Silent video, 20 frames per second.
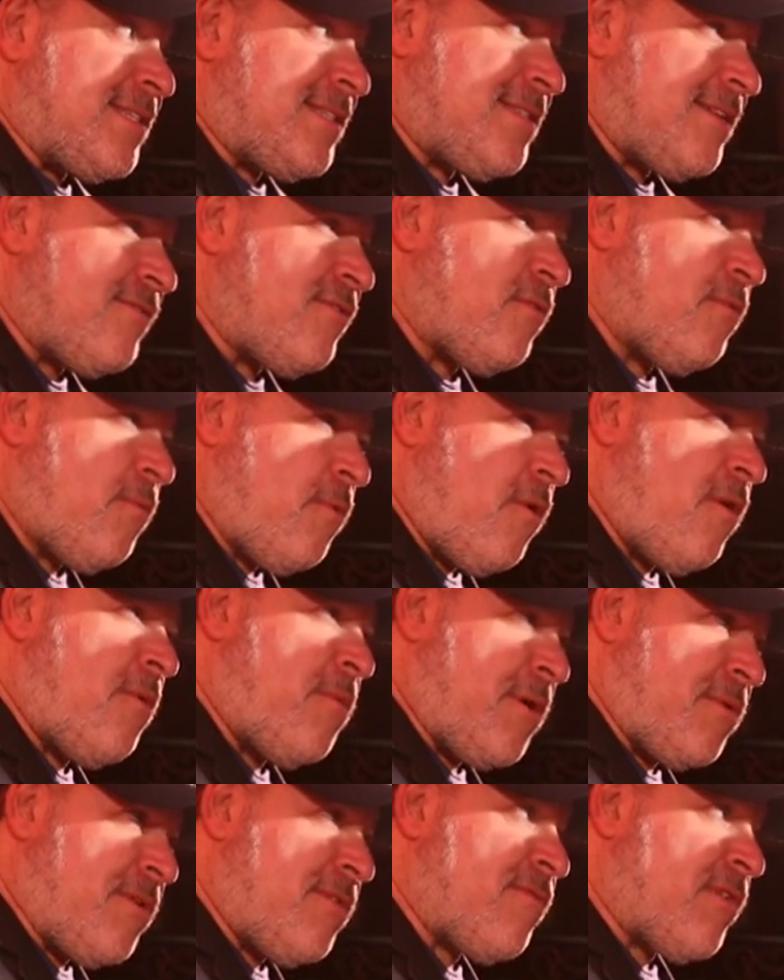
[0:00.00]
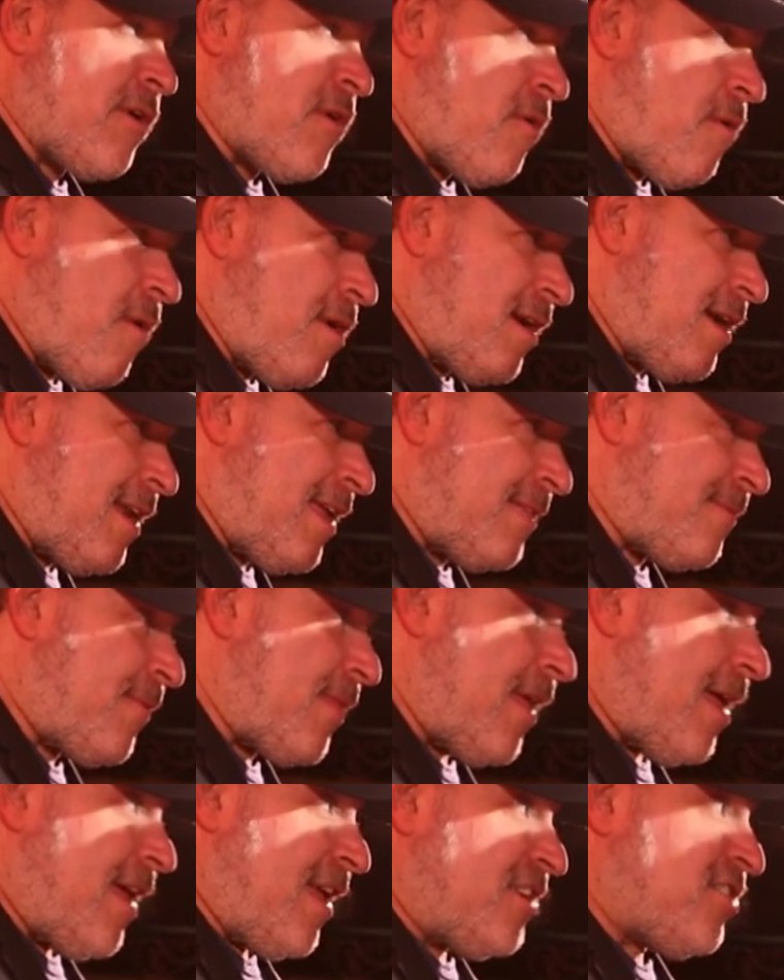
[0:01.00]
Civil War, when we recorded it,
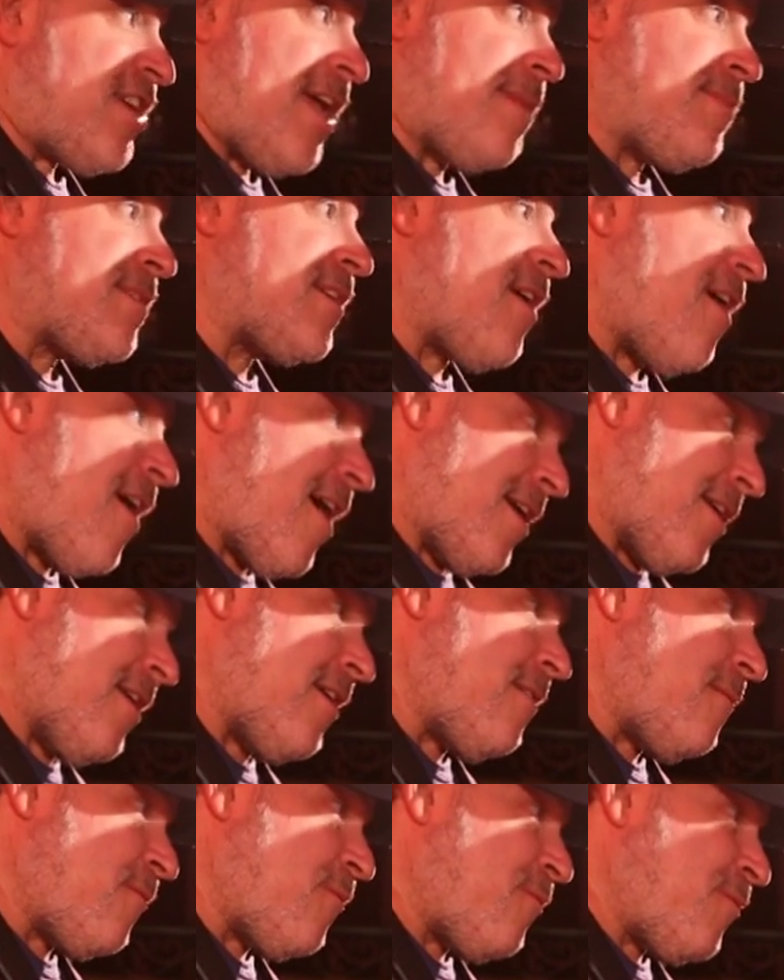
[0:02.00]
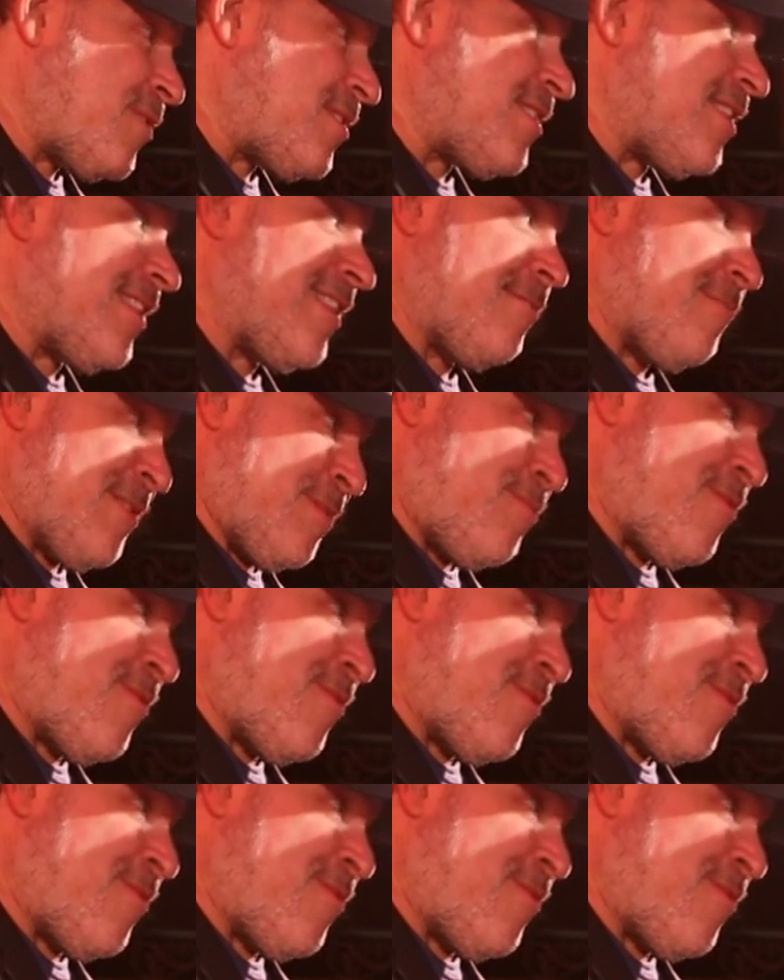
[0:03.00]
James Gardner was